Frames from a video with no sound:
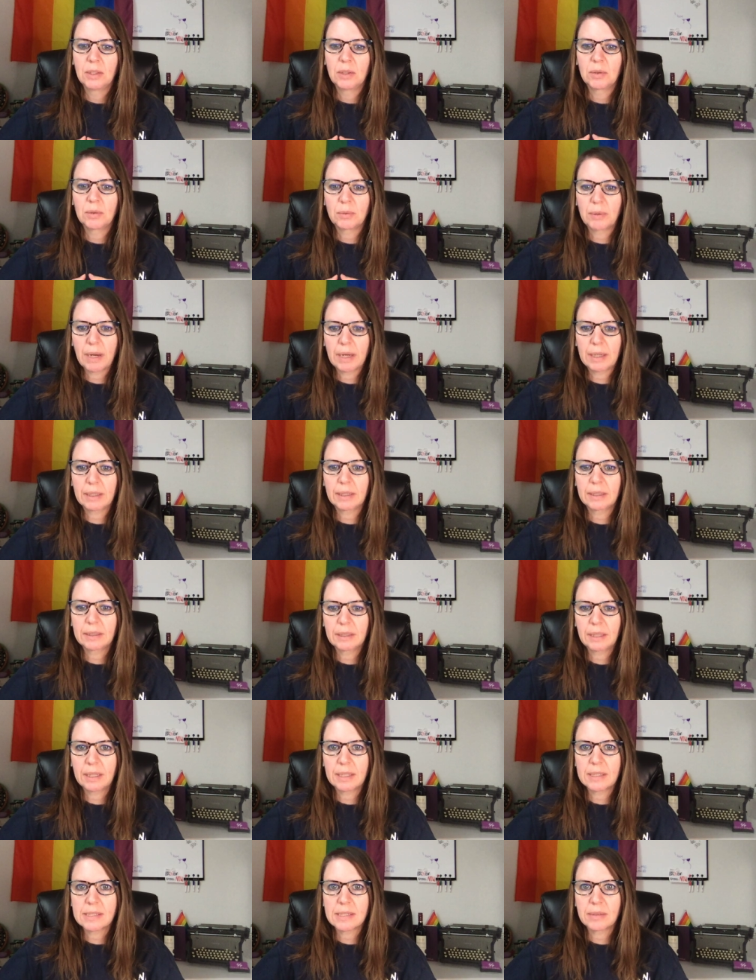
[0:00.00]

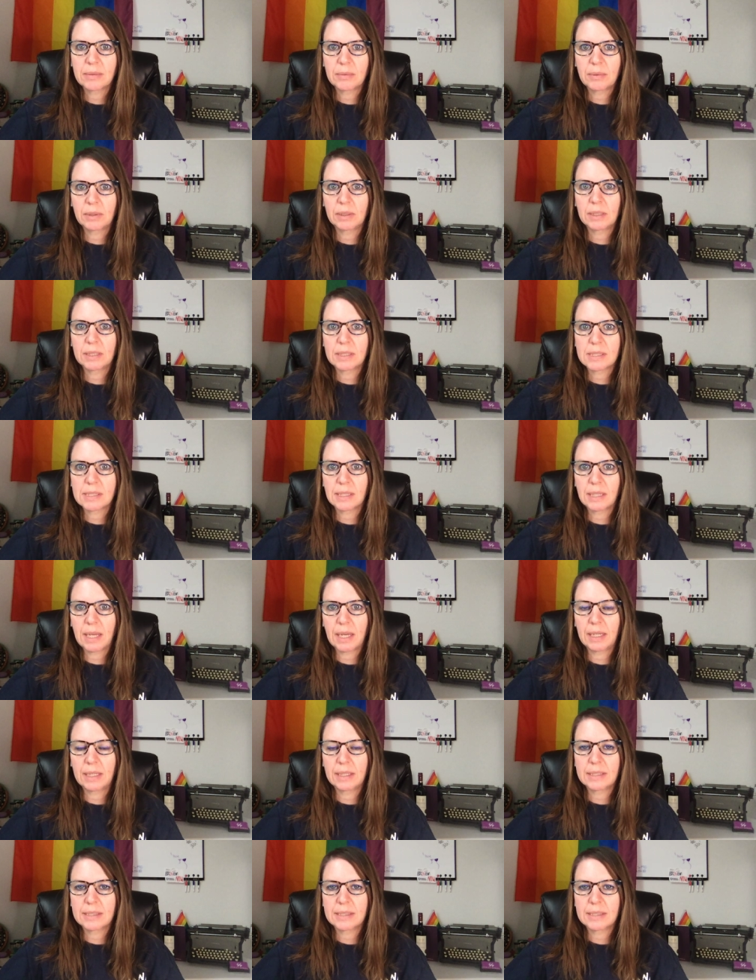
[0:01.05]
recognizing what it's like